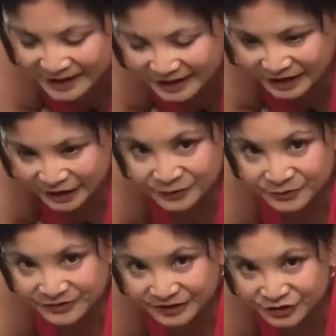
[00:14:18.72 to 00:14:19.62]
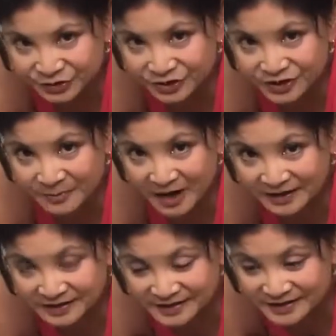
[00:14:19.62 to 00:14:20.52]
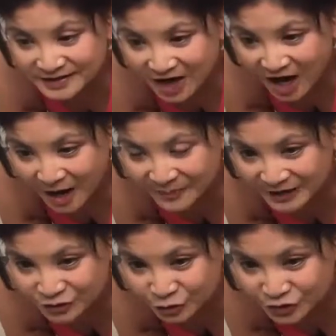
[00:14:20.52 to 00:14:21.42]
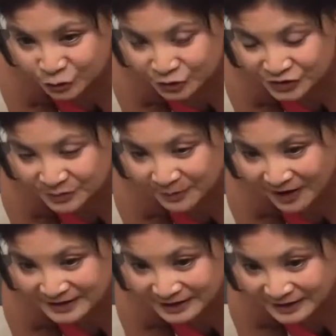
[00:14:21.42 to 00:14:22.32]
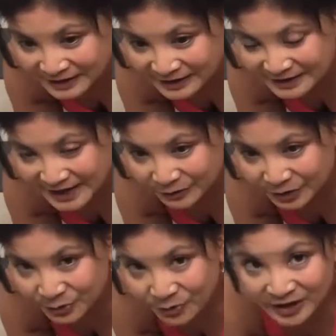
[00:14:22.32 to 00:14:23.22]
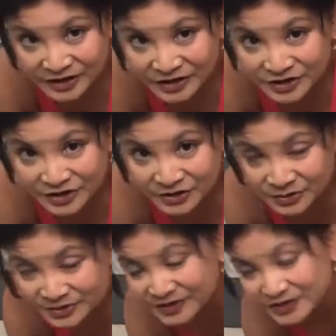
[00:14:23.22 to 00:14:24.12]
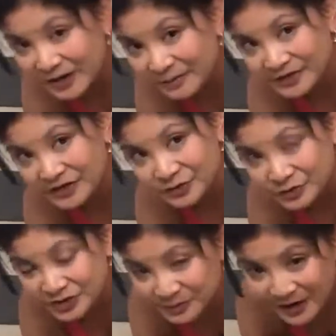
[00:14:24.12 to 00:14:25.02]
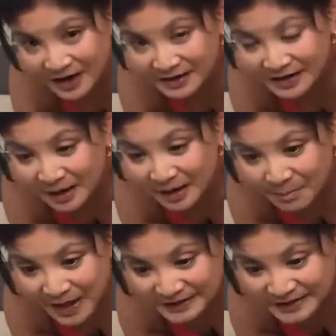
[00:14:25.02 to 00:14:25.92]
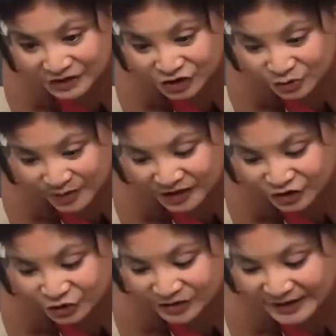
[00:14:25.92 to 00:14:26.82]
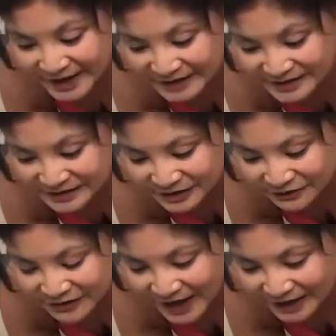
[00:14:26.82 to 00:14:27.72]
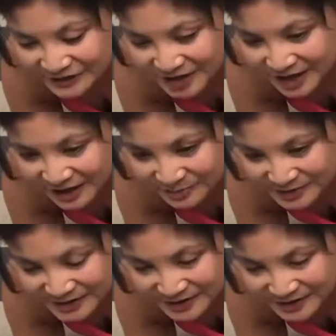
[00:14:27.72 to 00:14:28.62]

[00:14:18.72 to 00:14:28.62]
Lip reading: If you feel a sore spot, stop. That's your sore spot. Now what I want you to do is stop at the sore spot, bend and straighten your leg 5 times.